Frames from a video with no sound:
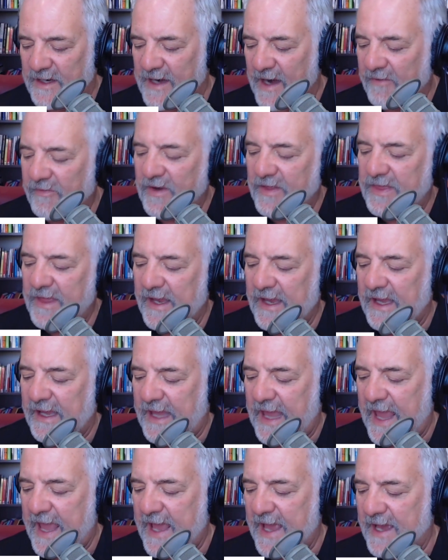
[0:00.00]
everything it
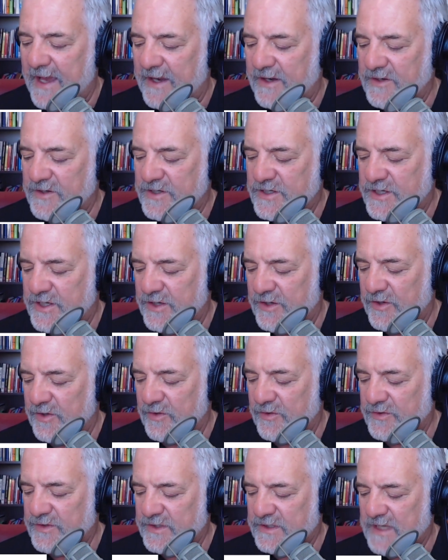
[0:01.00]
can
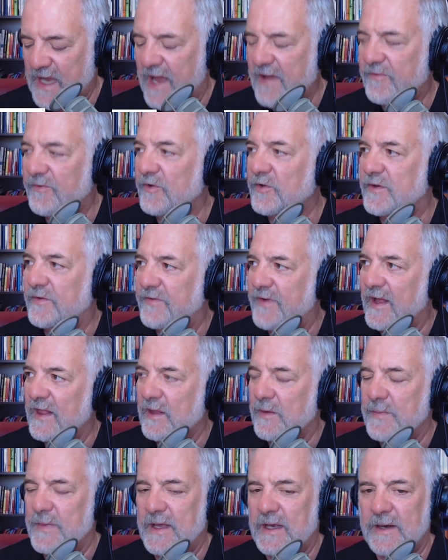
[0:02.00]
to stifle
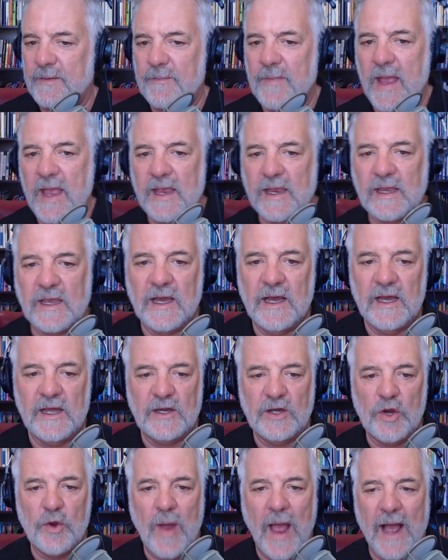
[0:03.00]
development and make
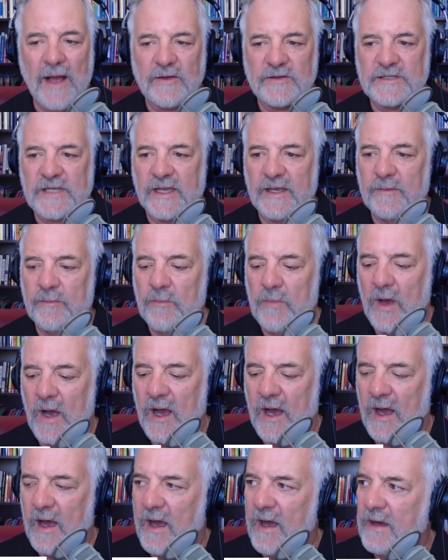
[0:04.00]
new housing
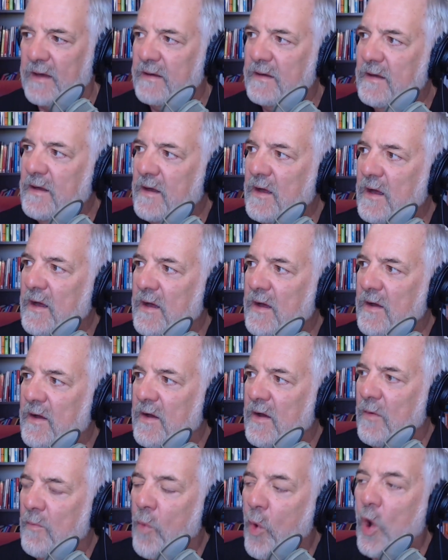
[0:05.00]

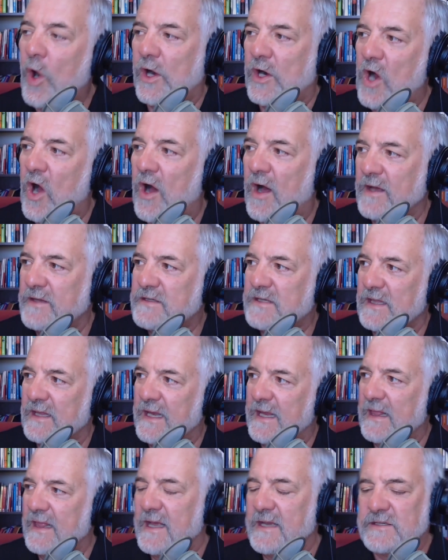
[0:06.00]
more
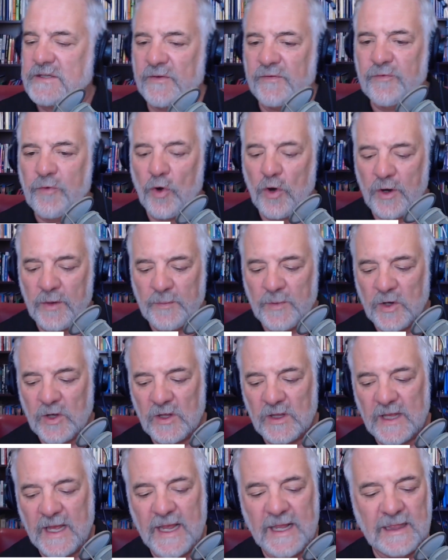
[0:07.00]
costly, less
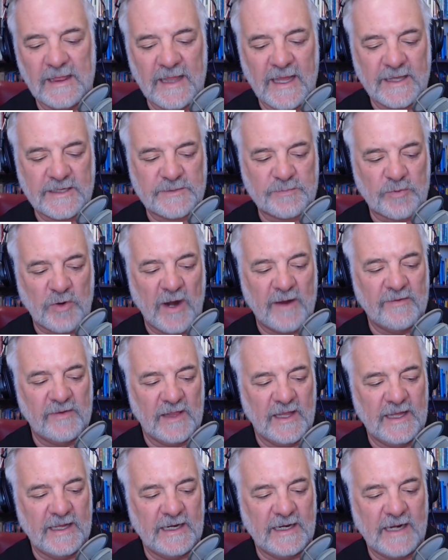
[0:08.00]
affordable, and less
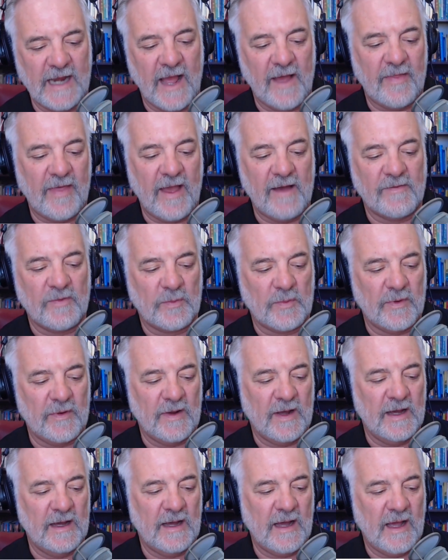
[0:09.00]
prevalent. And now they have
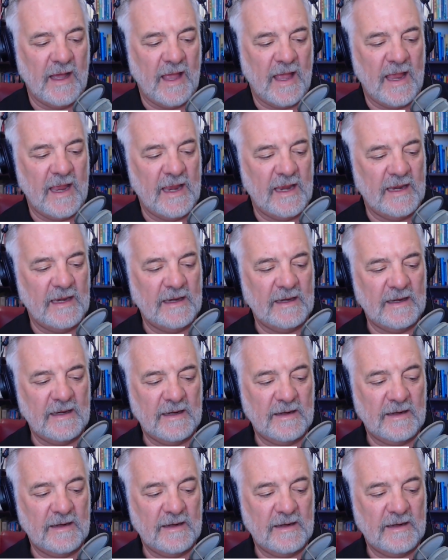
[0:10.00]
a